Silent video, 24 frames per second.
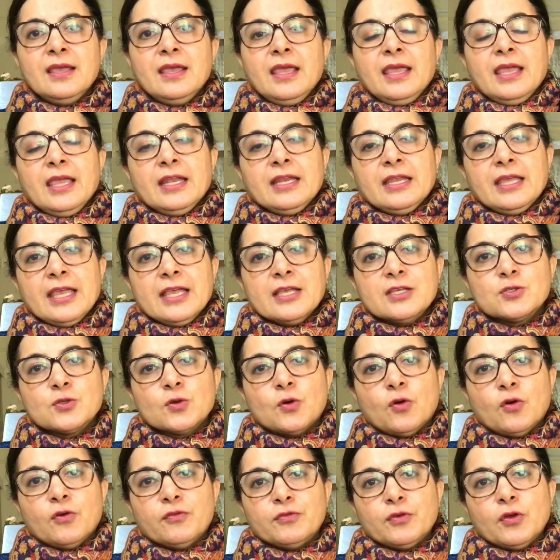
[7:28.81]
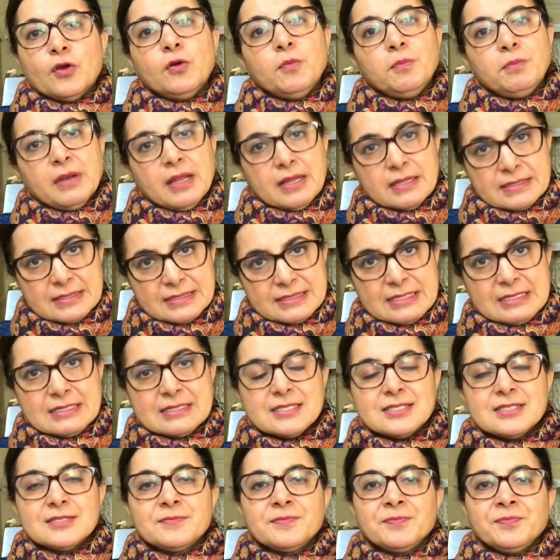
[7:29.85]
in case of your plant
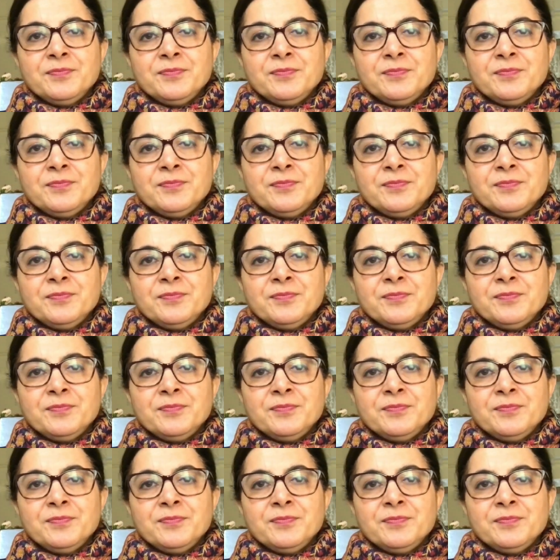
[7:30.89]
cells.